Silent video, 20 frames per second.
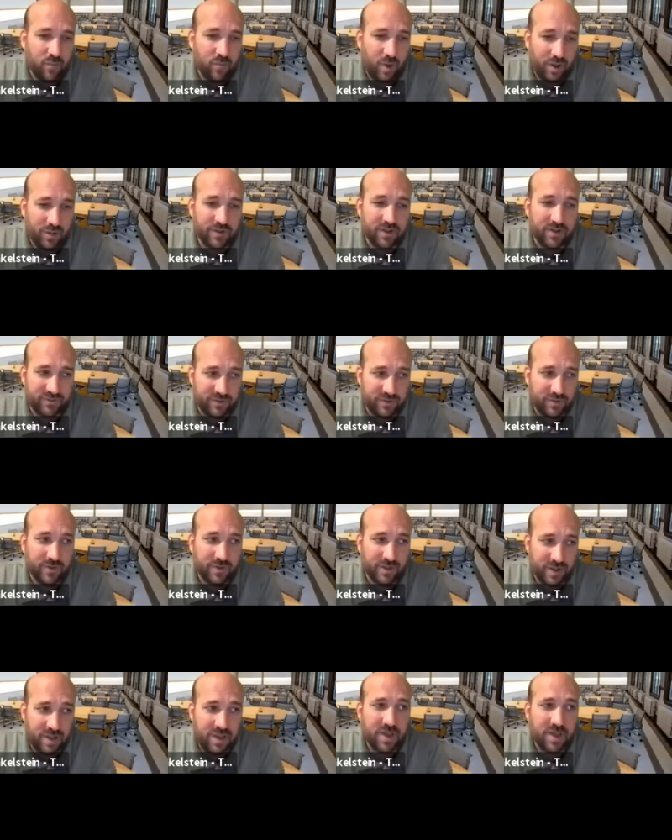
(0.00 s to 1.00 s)
wellness, to
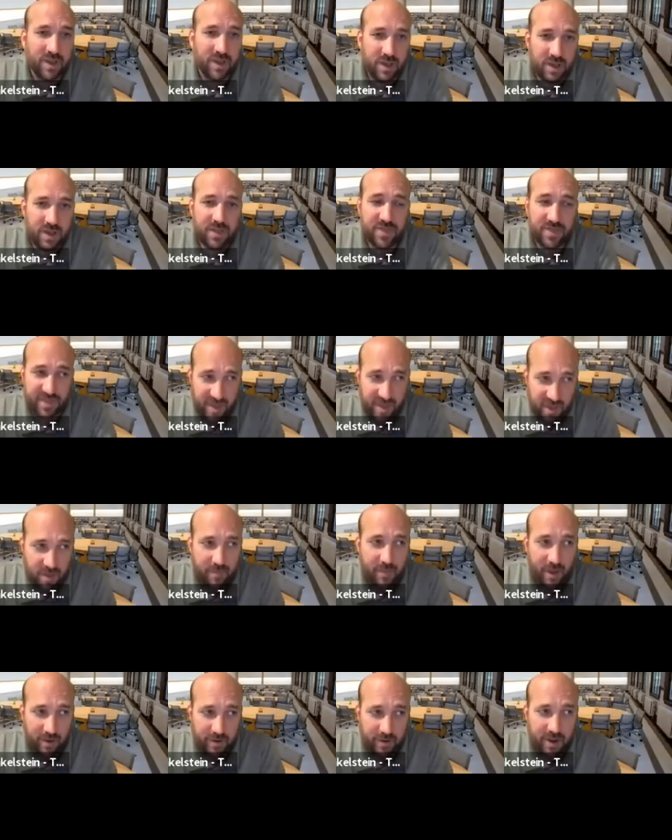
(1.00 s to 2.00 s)
really think
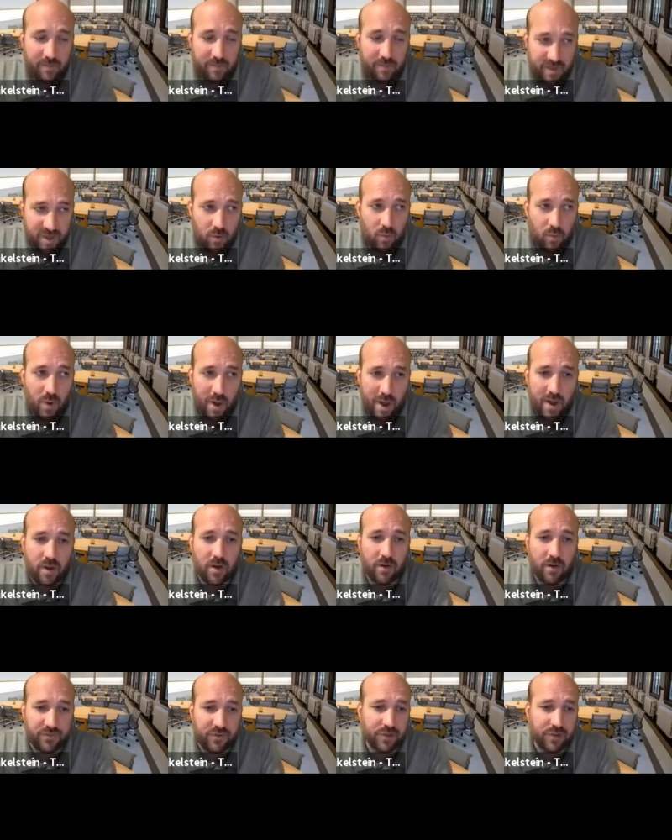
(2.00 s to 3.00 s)
about and be aware
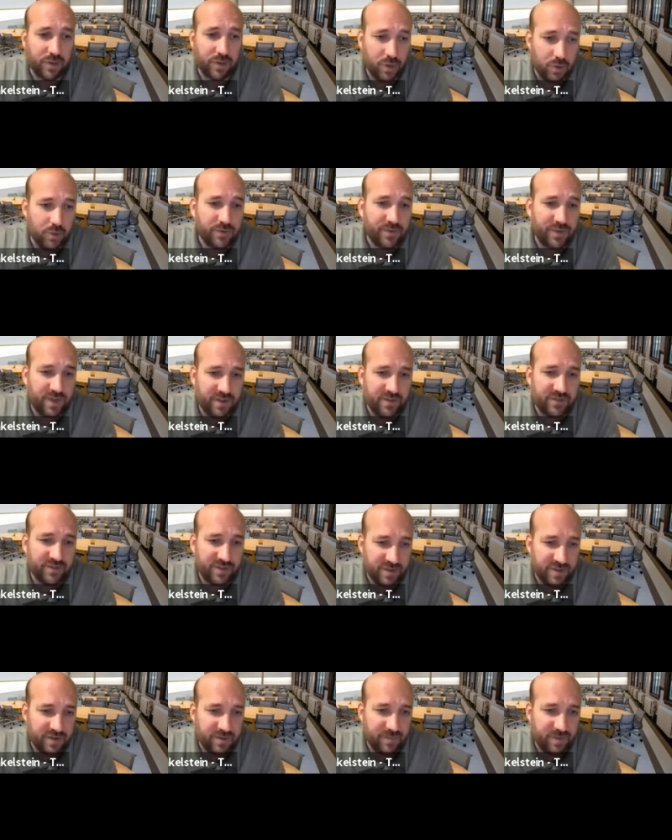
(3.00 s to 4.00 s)
of the load that is
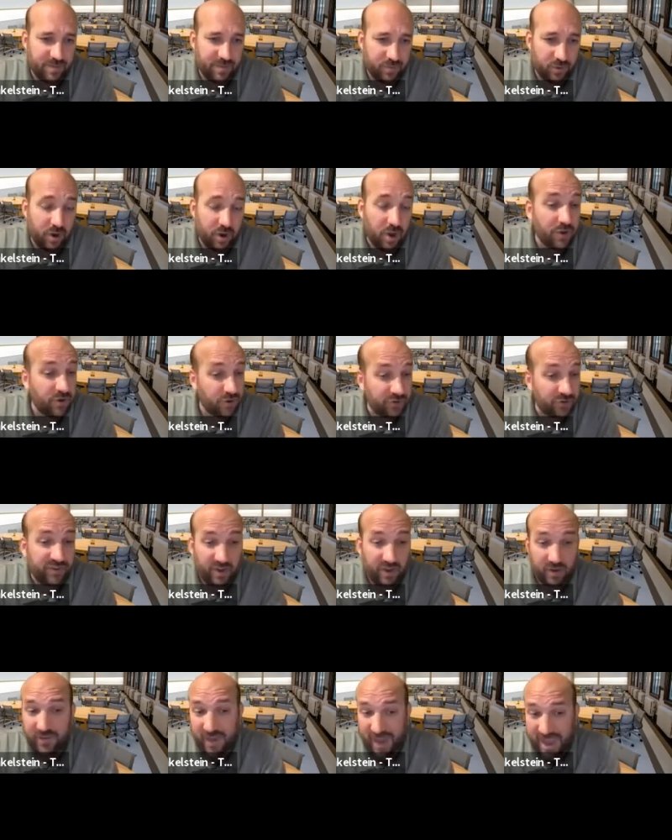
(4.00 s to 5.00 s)
going to be put on
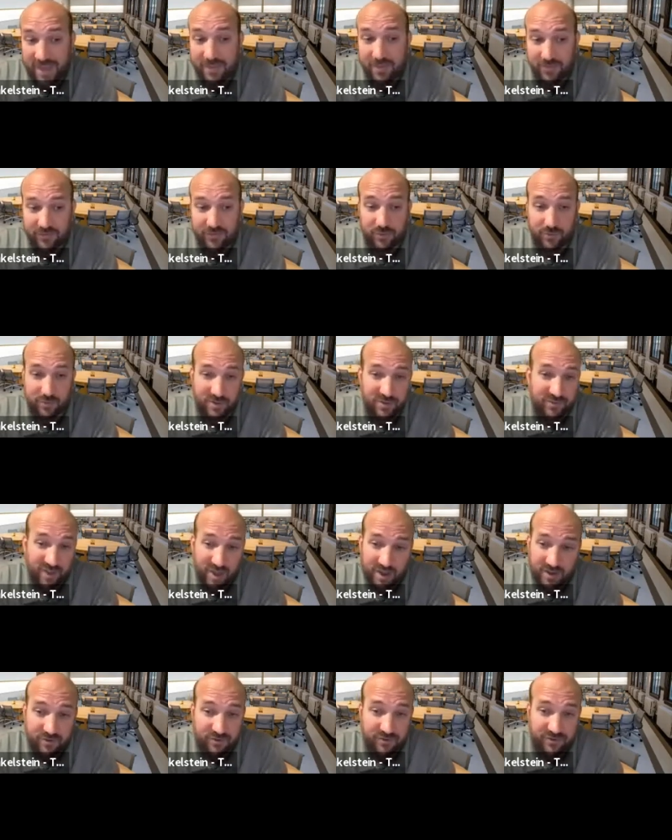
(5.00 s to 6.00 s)
yourself and the students
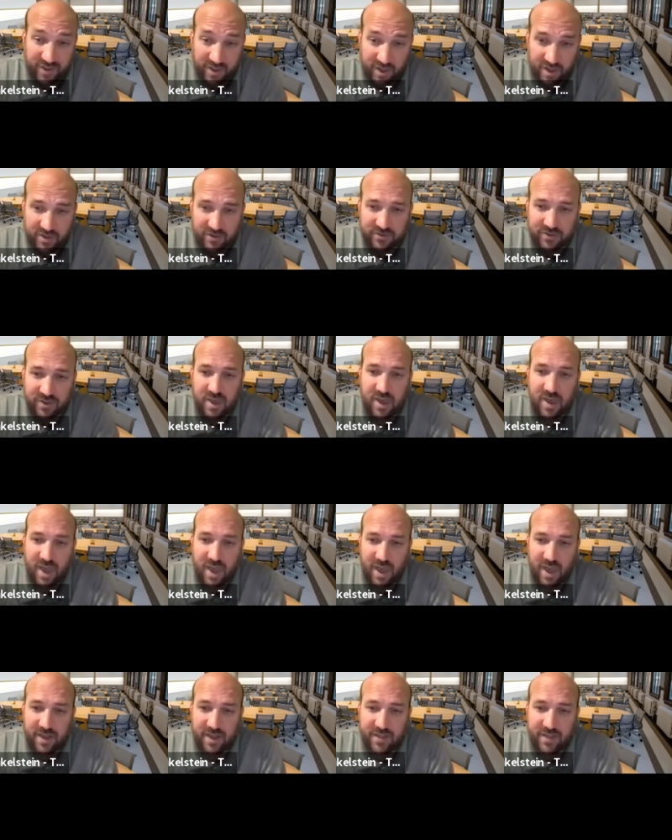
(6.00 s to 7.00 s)
and your TAs.
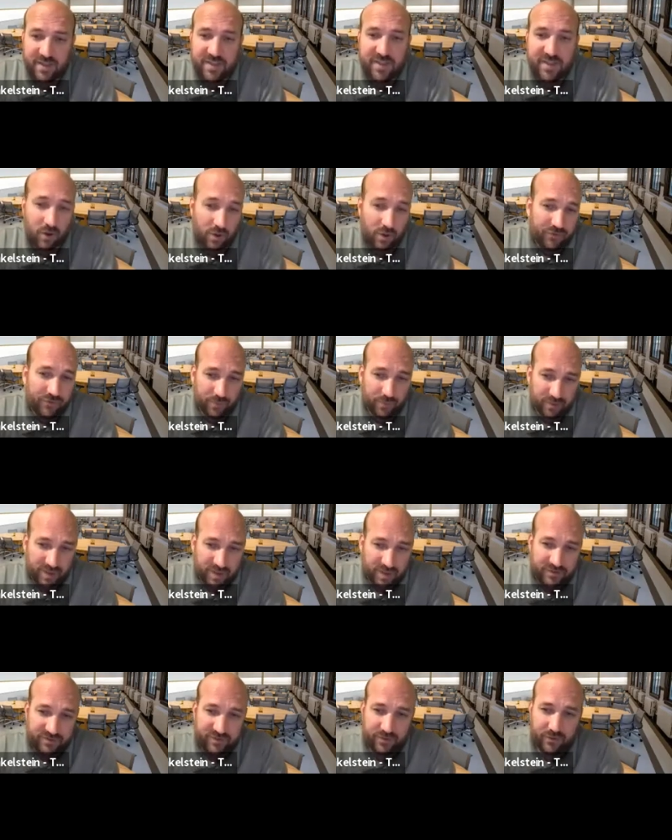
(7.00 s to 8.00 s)
And I think that also
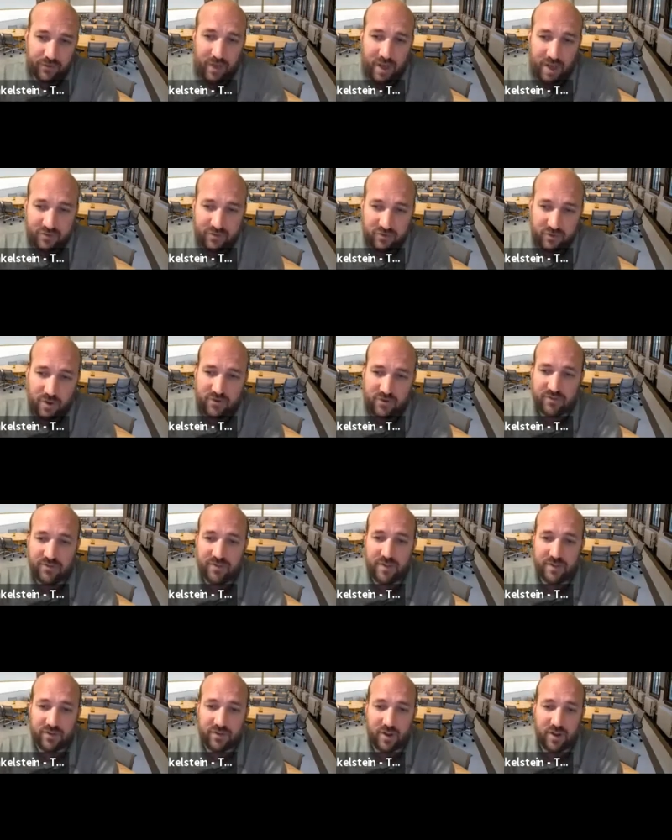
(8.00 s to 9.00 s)
relates to the last question
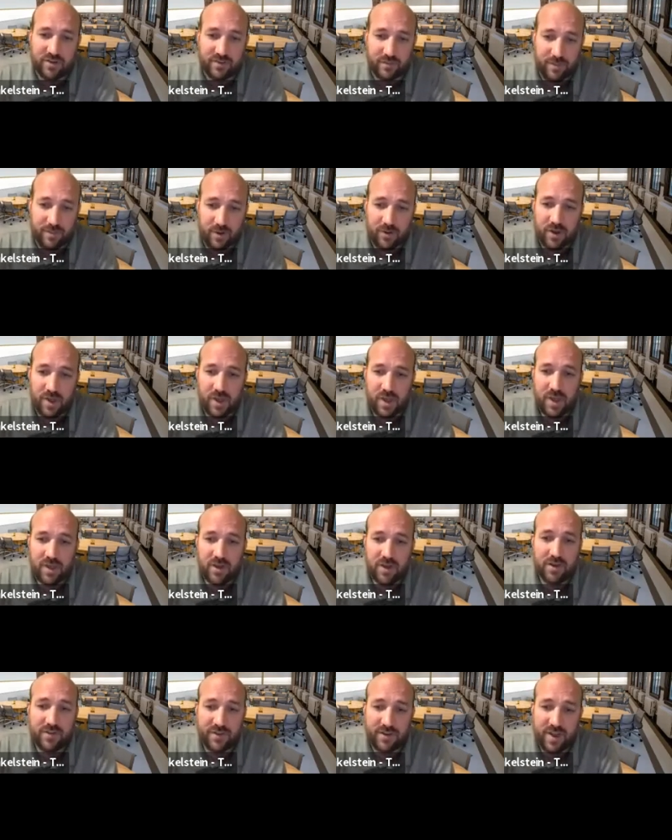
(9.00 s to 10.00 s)
that talks about,
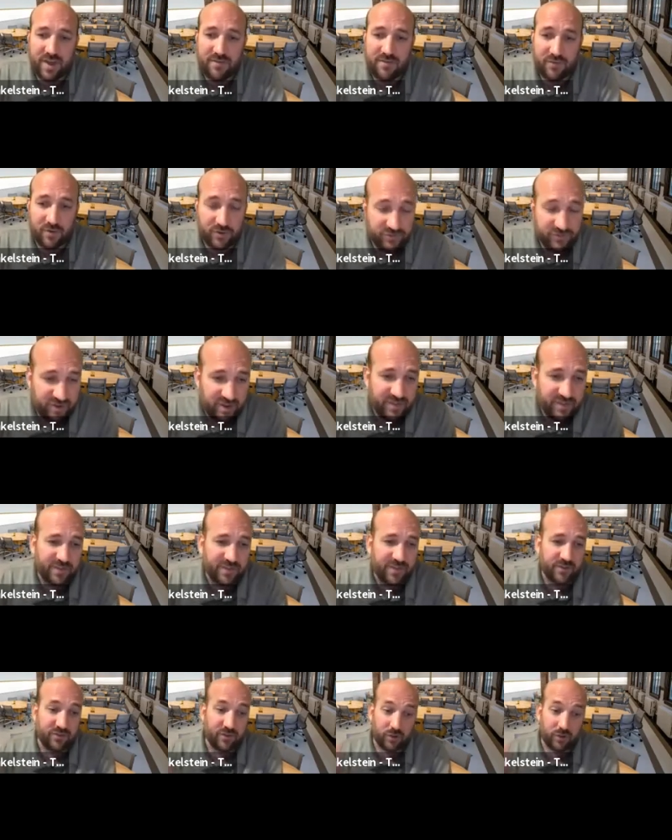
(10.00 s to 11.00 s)
the diversity, that
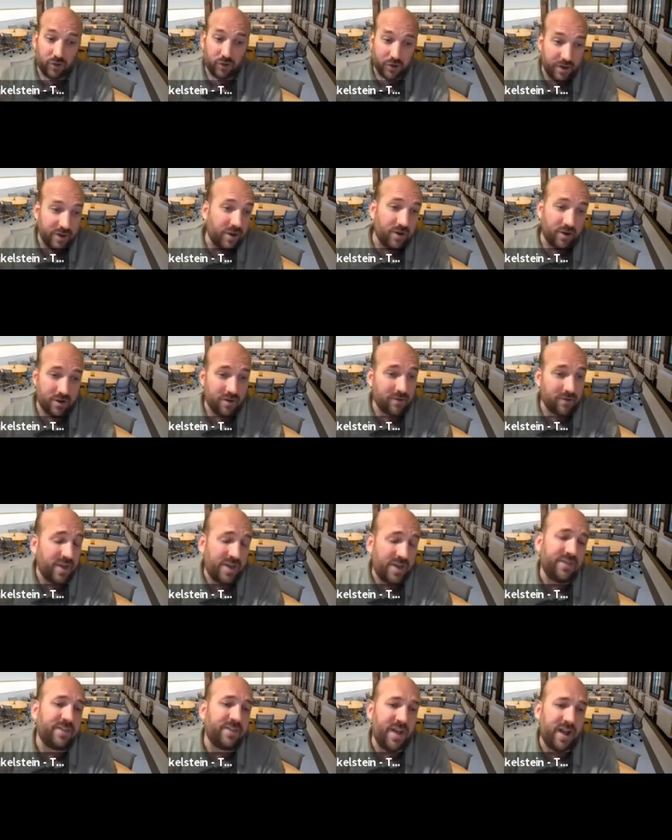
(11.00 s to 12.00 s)
there's a learning curve,
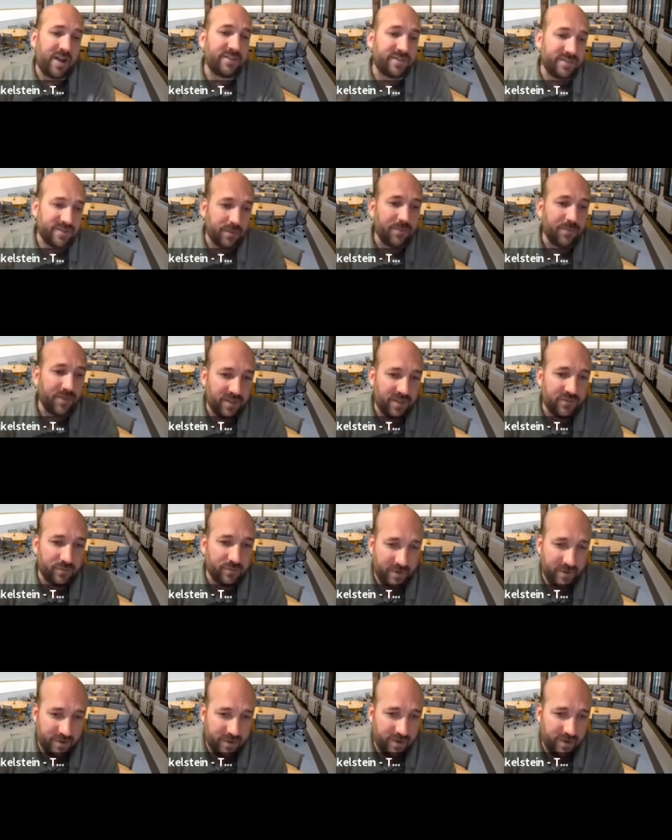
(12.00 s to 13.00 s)
and that's something that's
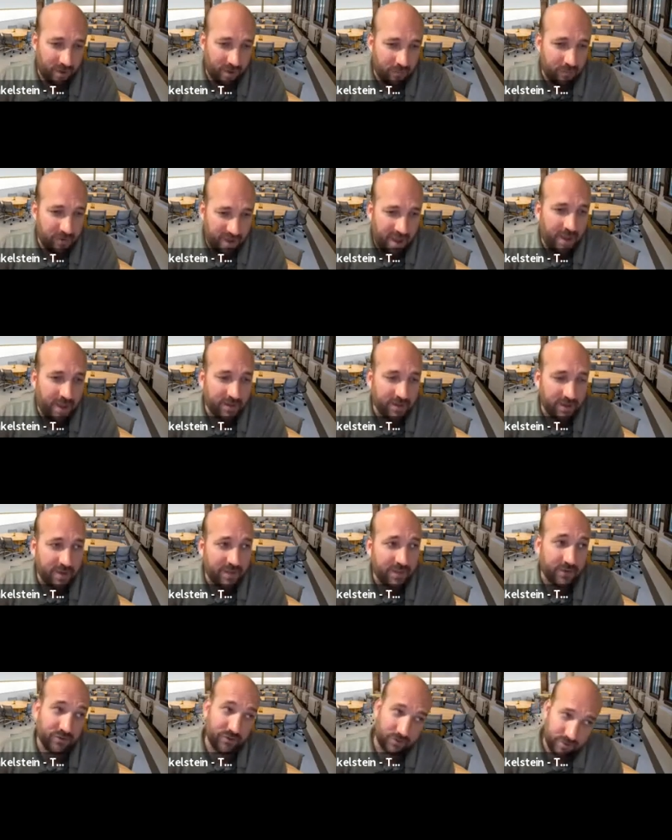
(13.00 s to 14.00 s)
a reality.
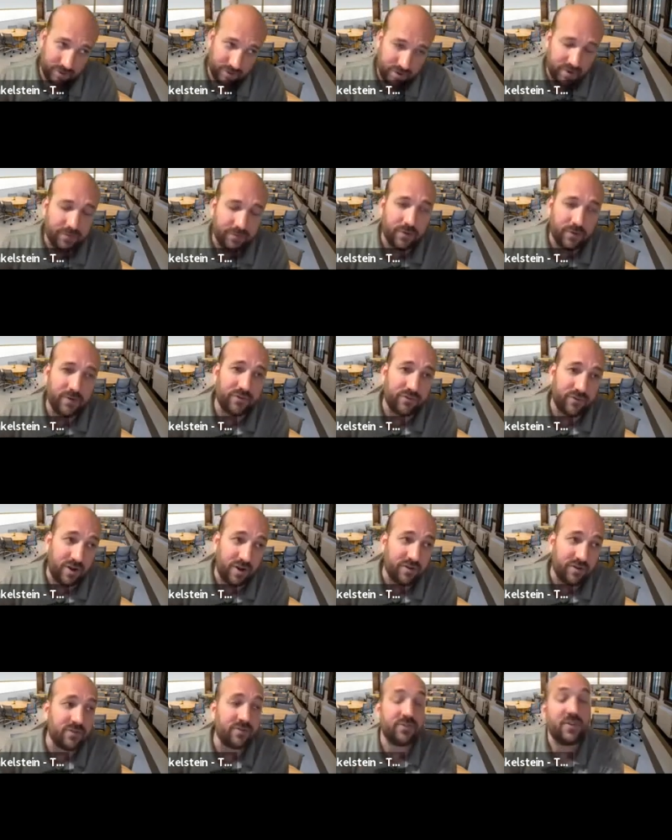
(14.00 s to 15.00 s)
There's a learning curve for
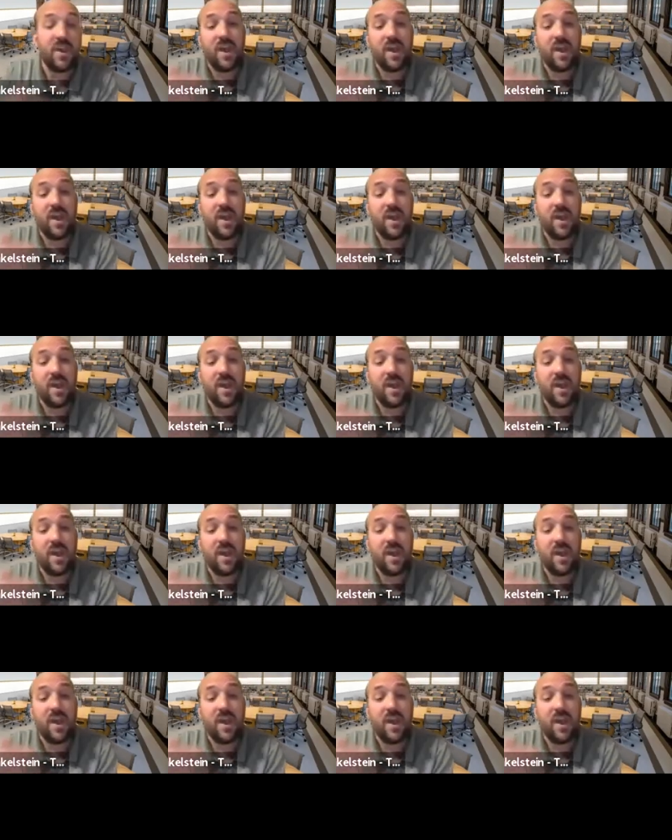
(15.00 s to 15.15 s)
instructors.